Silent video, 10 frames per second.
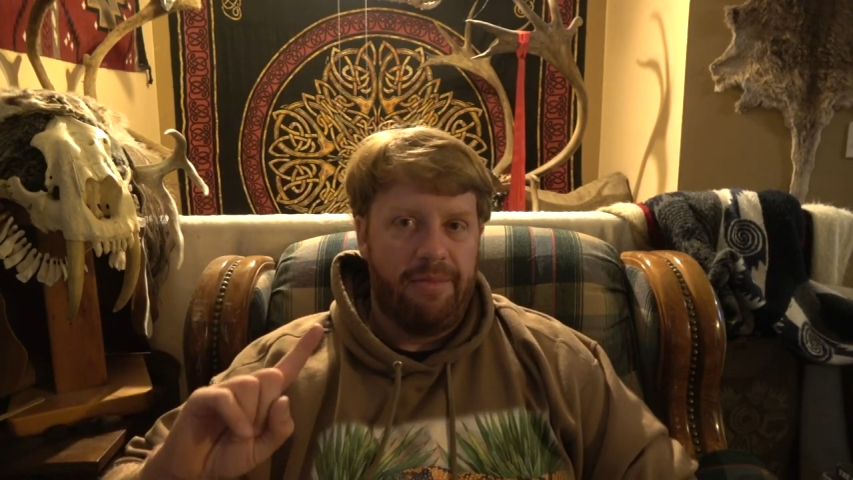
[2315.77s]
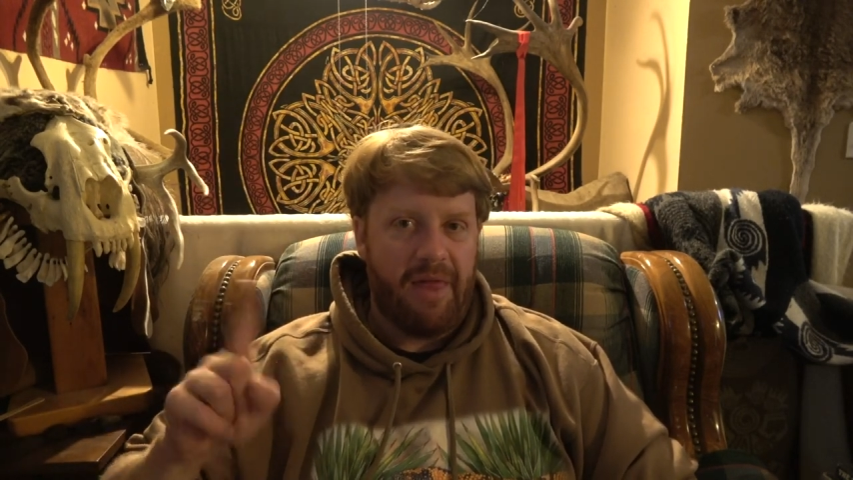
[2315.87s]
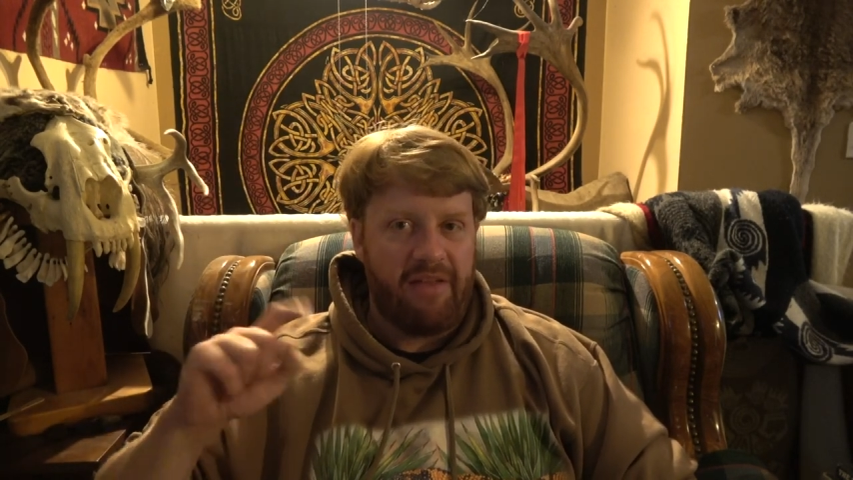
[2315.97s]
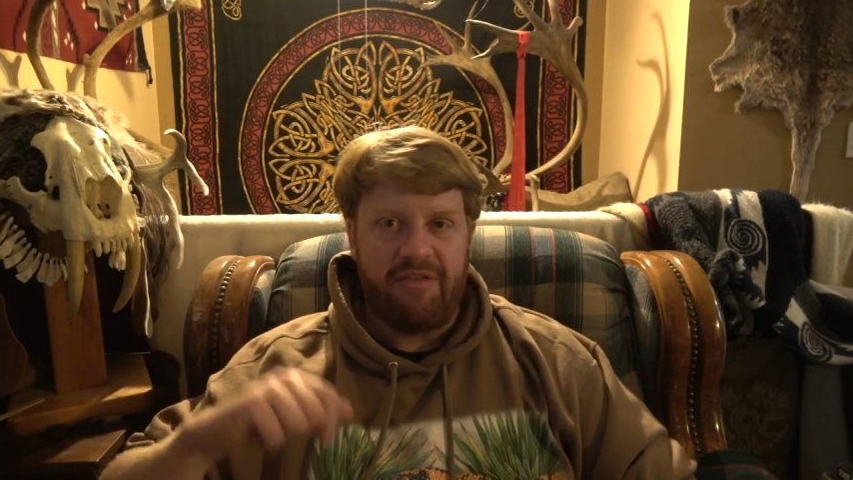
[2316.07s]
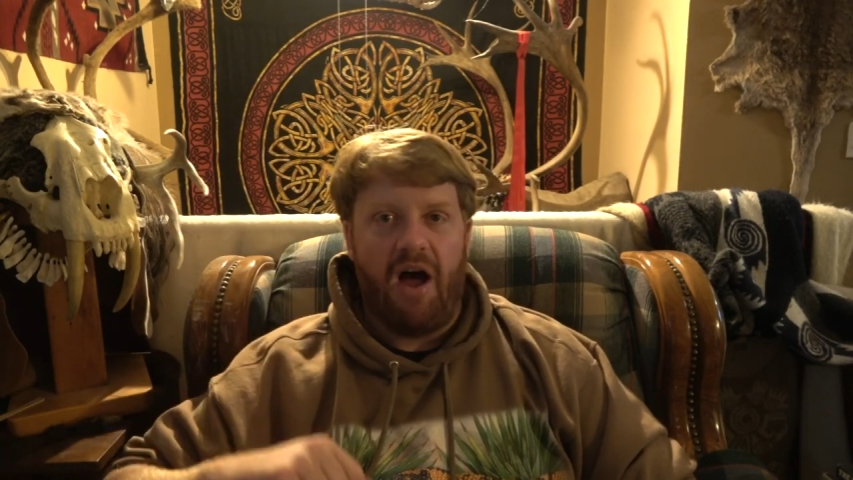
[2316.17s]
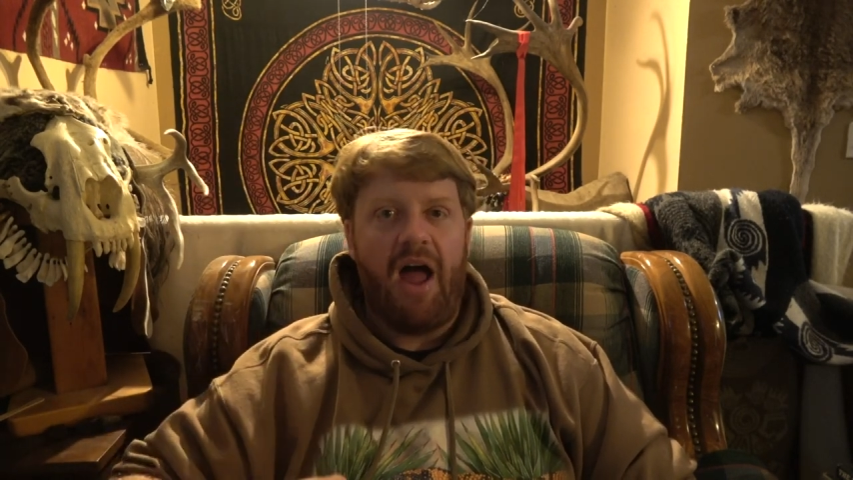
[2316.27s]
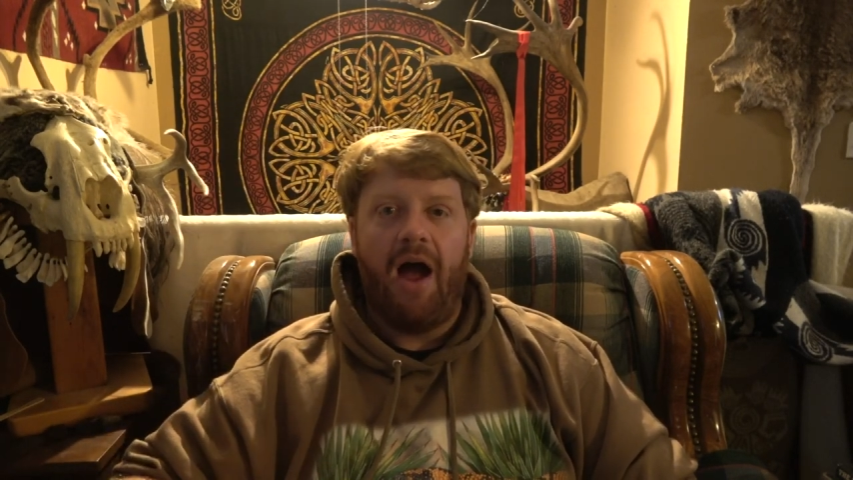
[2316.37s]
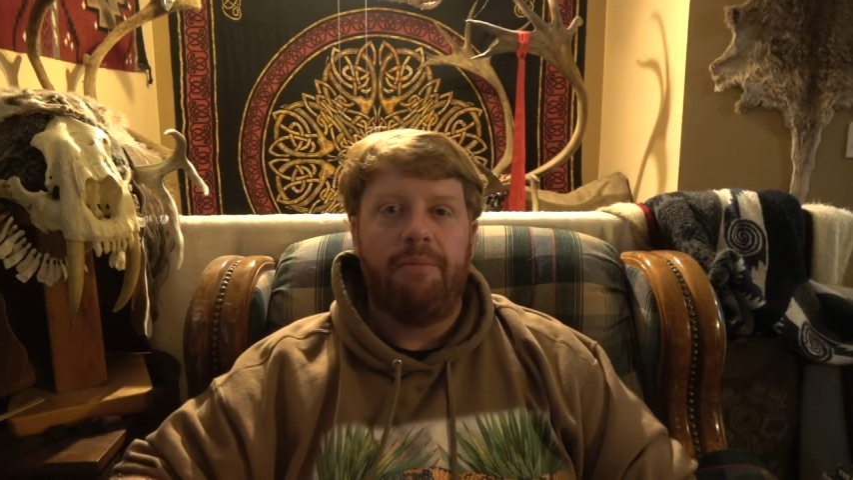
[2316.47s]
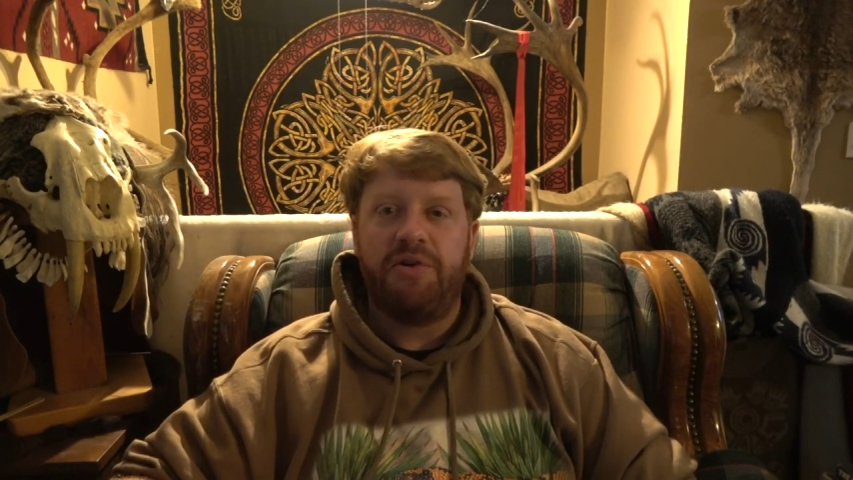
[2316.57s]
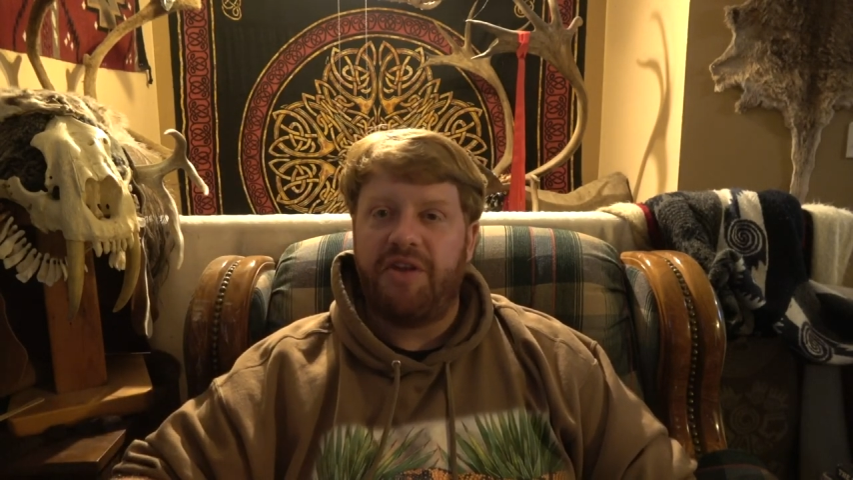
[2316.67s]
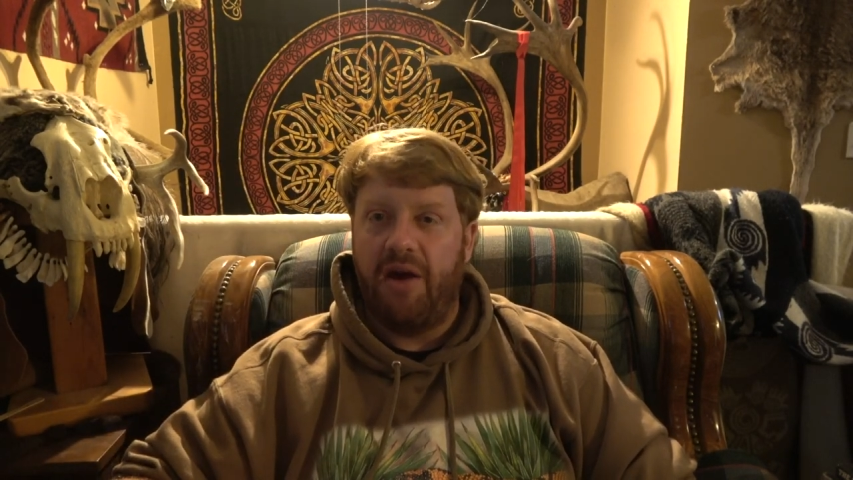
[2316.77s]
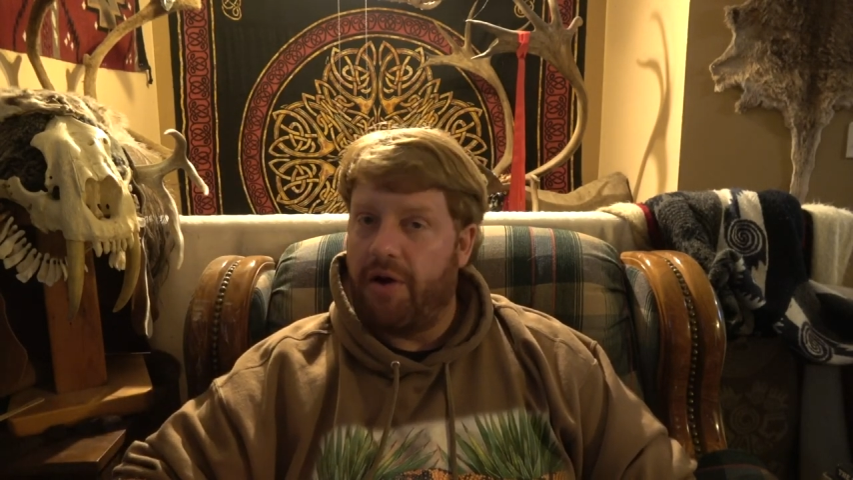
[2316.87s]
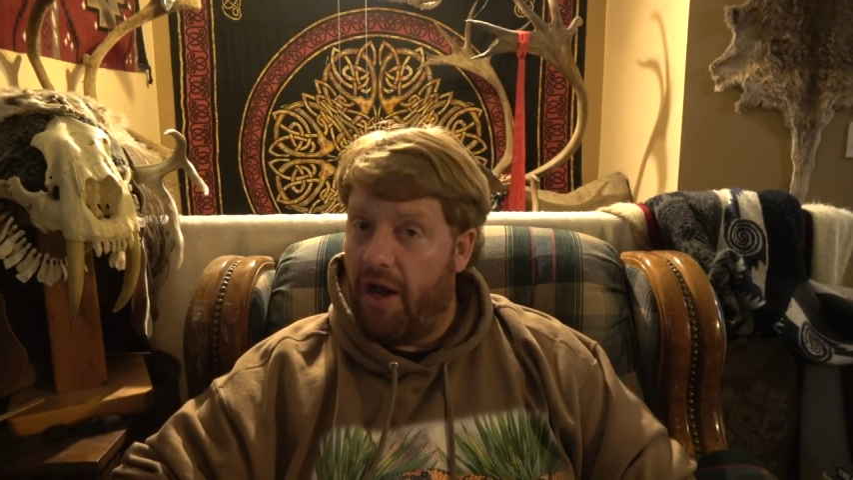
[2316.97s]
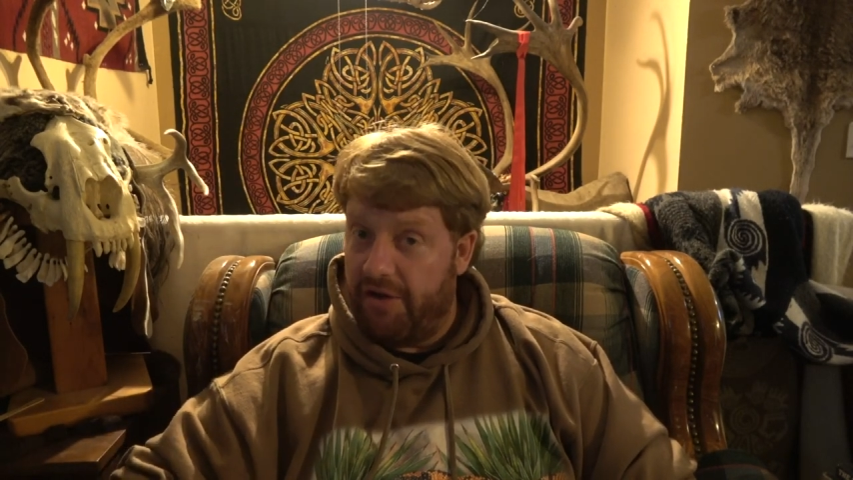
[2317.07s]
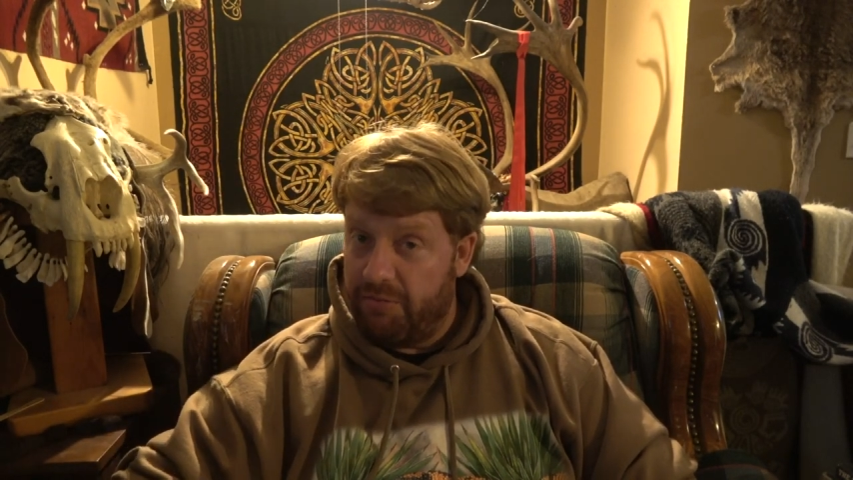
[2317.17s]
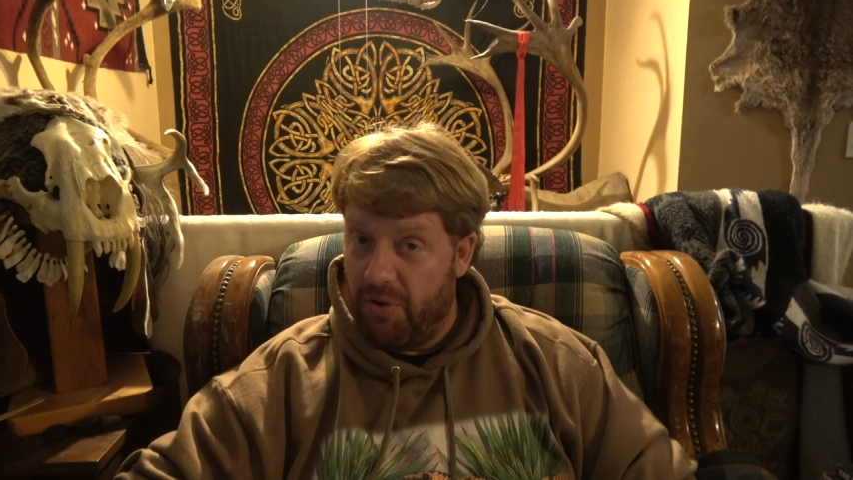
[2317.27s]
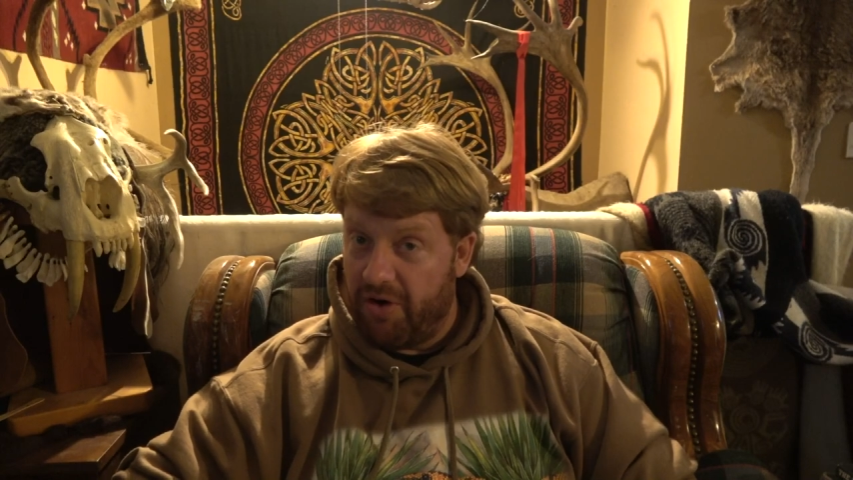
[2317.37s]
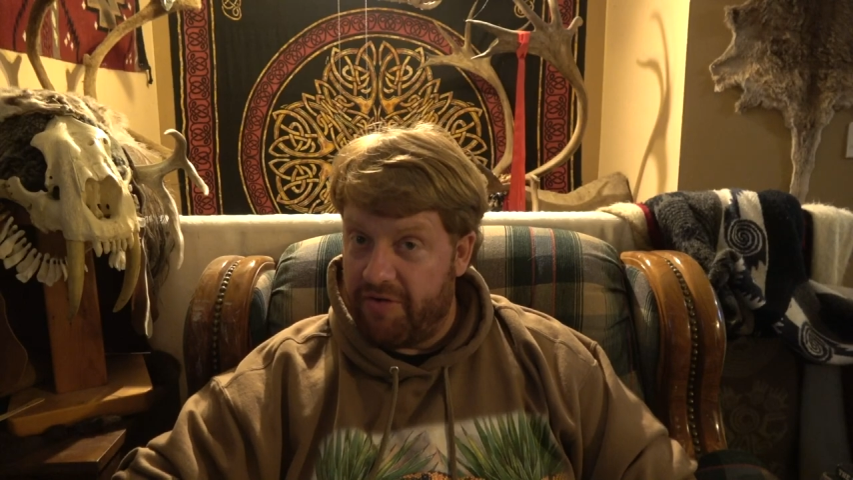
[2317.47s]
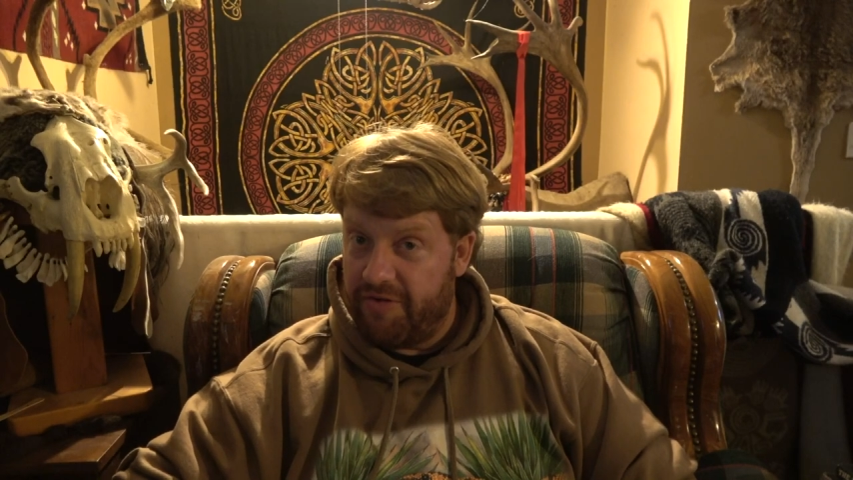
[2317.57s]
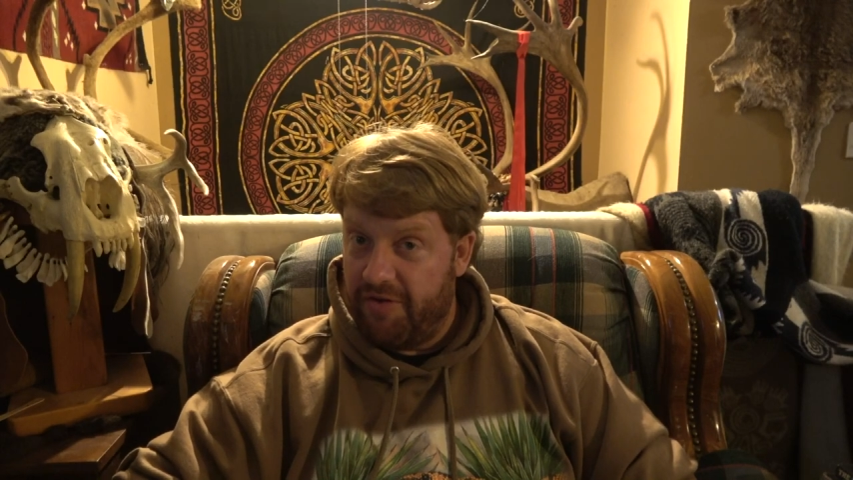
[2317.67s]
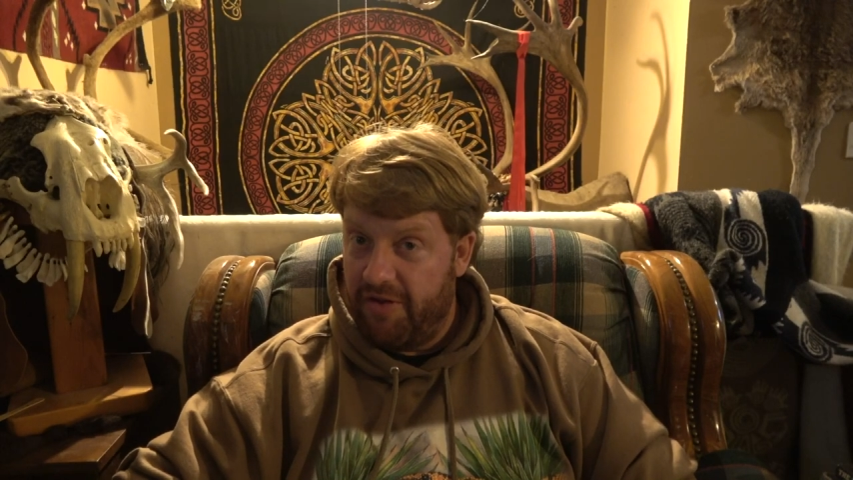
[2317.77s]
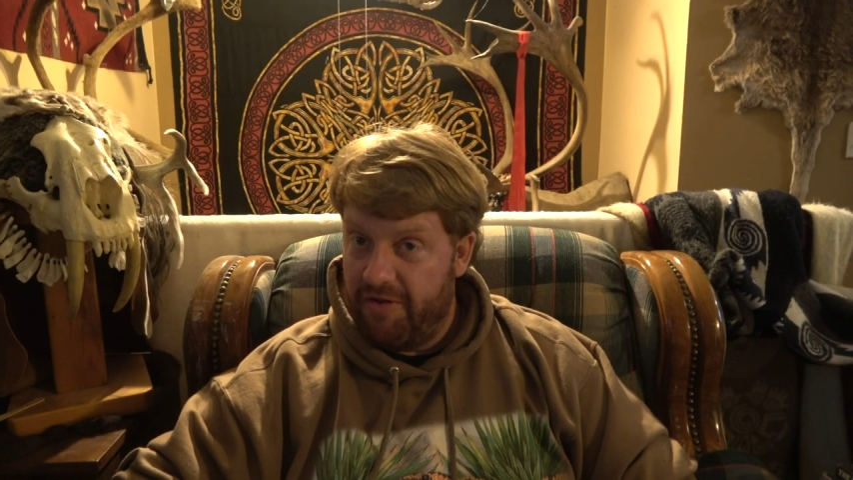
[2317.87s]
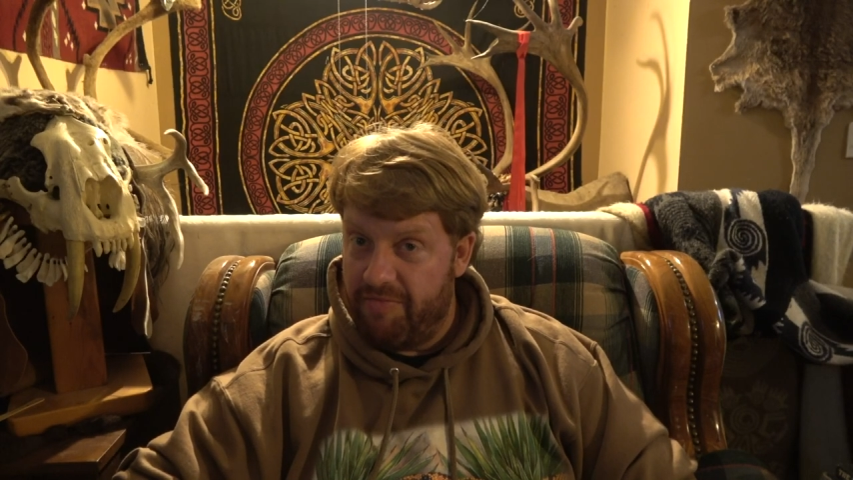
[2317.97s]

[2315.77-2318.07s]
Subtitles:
That's not how Buteogallus works.